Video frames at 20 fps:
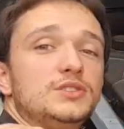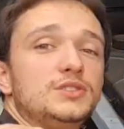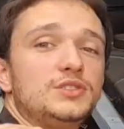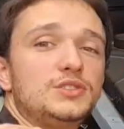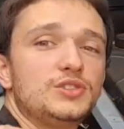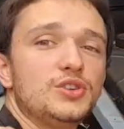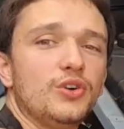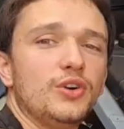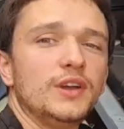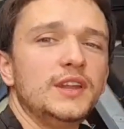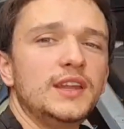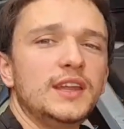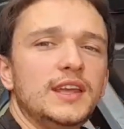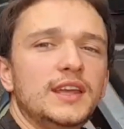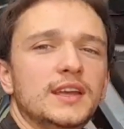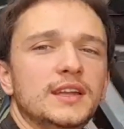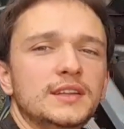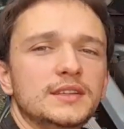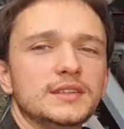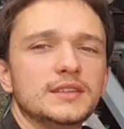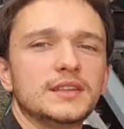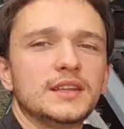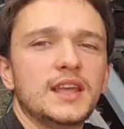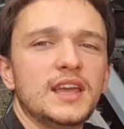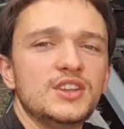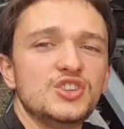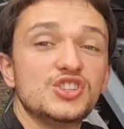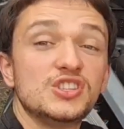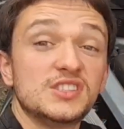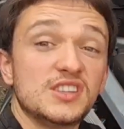So in here, the
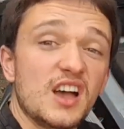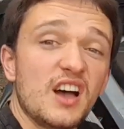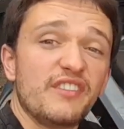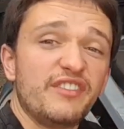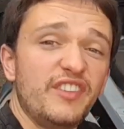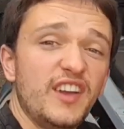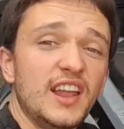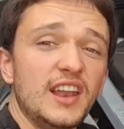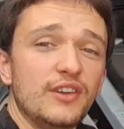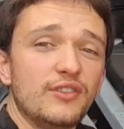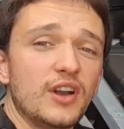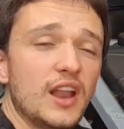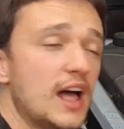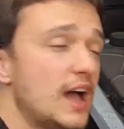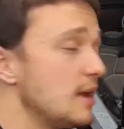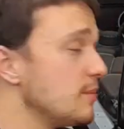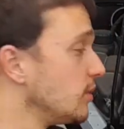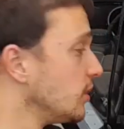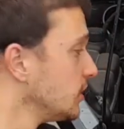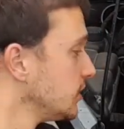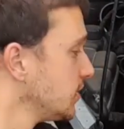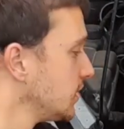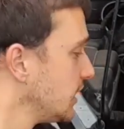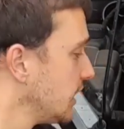engines are fairly reliable.